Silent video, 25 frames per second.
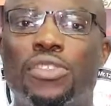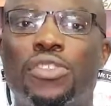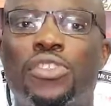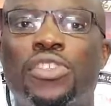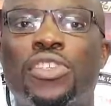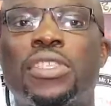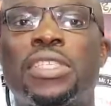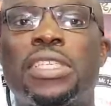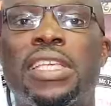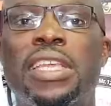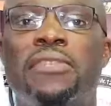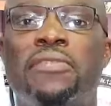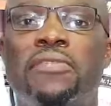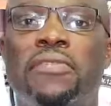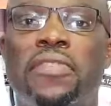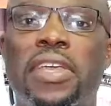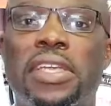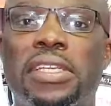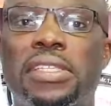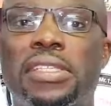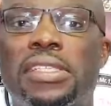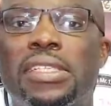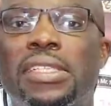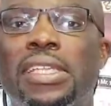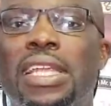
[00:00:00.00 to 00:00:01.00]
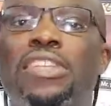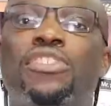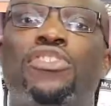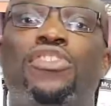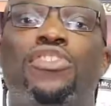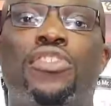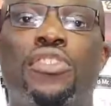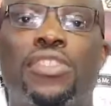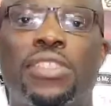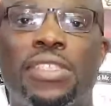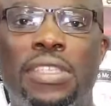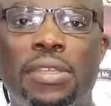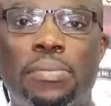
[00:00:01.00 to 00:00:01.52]
You just invest in and
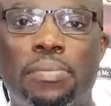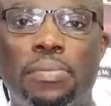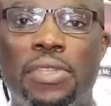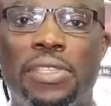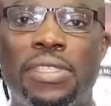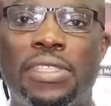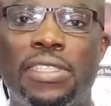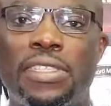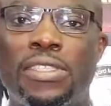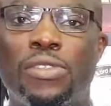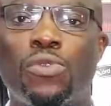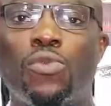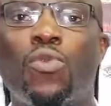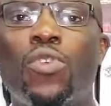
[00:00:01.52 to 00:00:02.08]
trust the business.